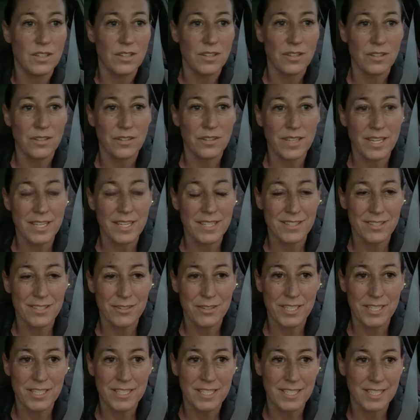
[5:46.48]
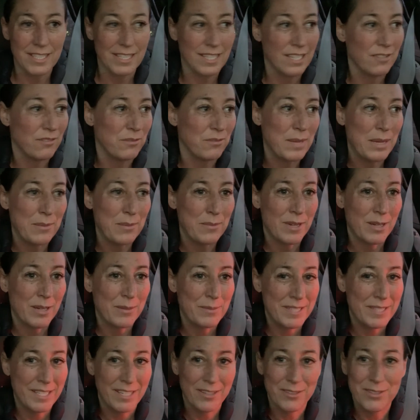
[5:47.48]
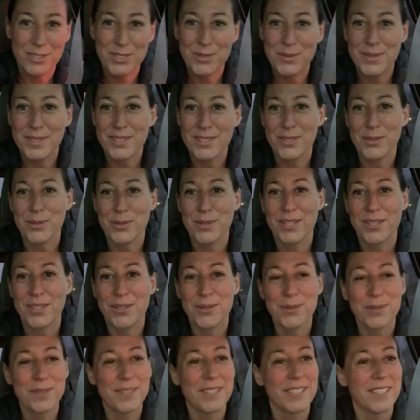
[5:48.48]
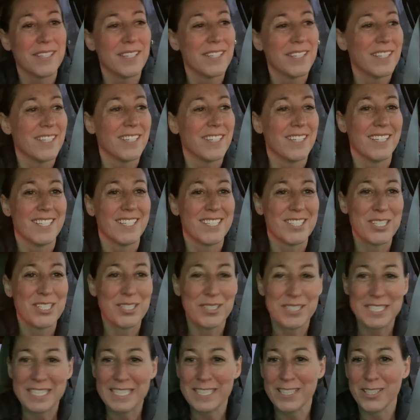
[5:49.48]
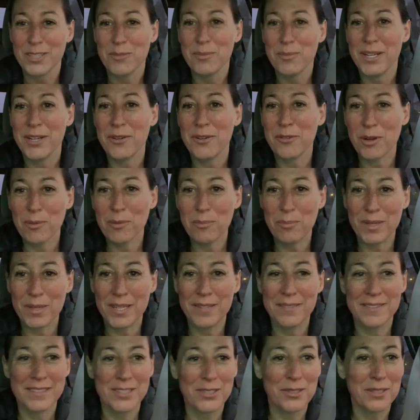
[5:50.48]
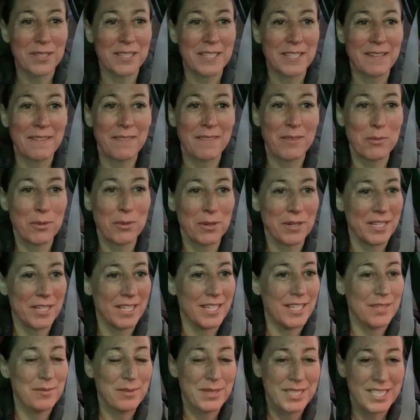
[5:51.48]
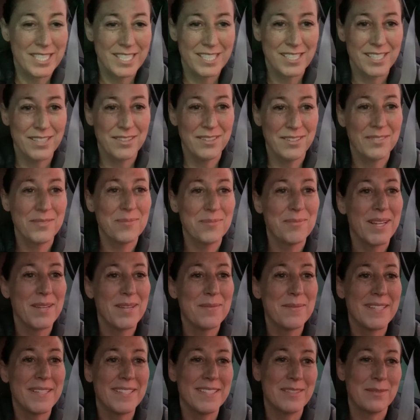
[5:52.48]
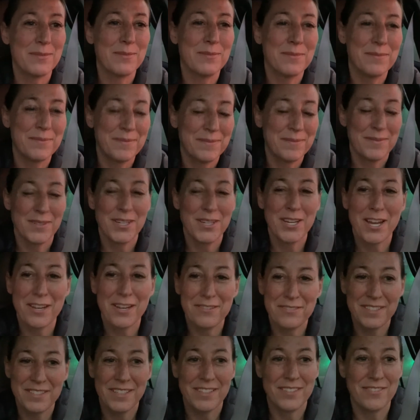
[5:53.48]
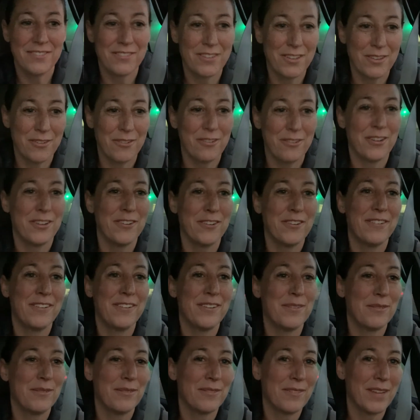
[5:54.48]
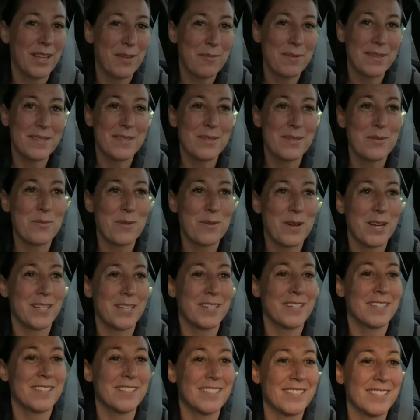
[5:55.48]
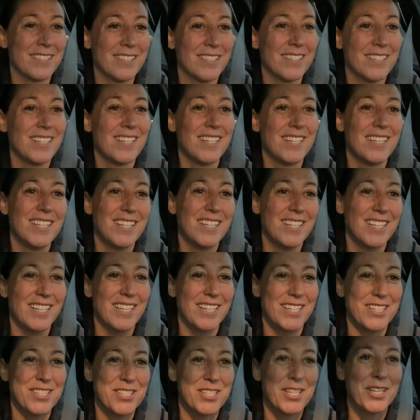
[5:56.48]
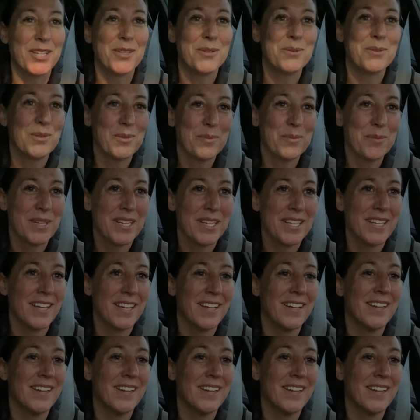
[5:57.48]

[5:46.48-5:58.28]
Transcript: Okay, so I just left my mom's house. She was so cute. She was a little bit grumpy. It was early in the morning, but she made me some coffee for the road and gave me some water and shared with me